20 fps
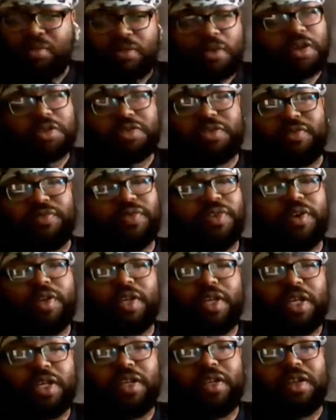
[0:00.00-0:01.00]
Marshall Faulk,
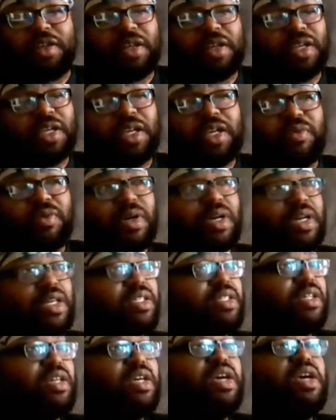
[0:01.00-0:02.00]
he, he
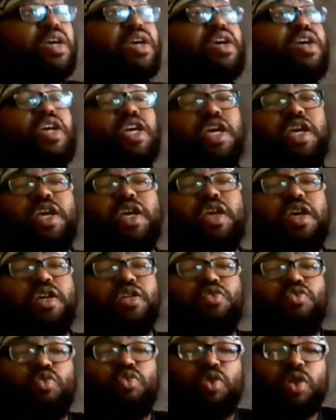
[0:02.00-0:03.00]
was, he
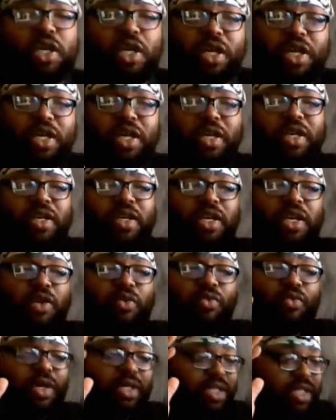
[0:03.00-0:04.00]
is, he
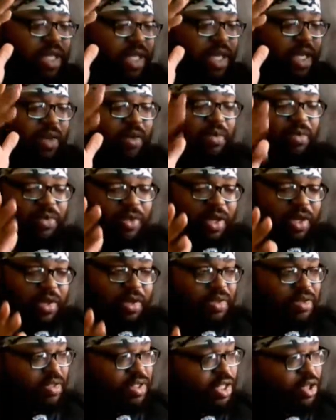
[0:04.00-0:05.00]
he was the the
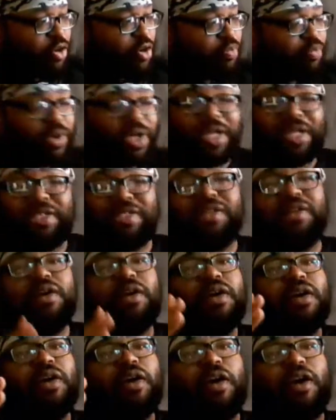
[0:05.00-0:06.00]
centerpiece
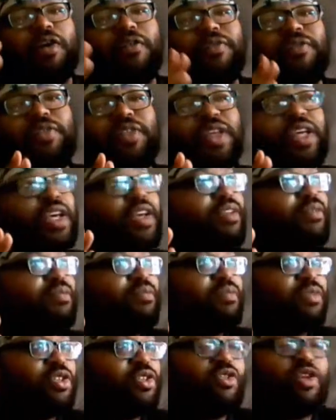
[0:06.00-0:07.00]
of the
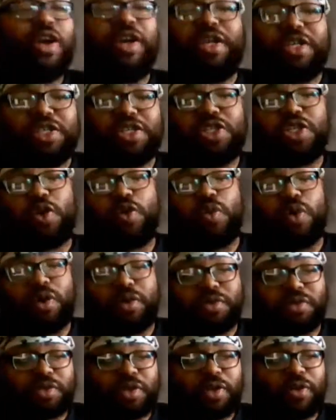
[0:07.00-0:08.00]
greatest show
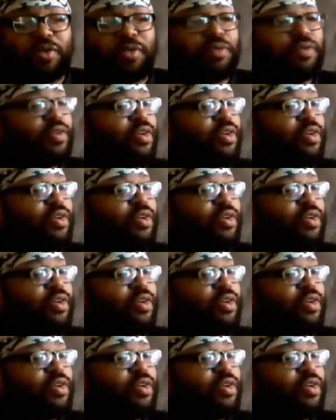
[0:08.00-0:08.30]
on turf.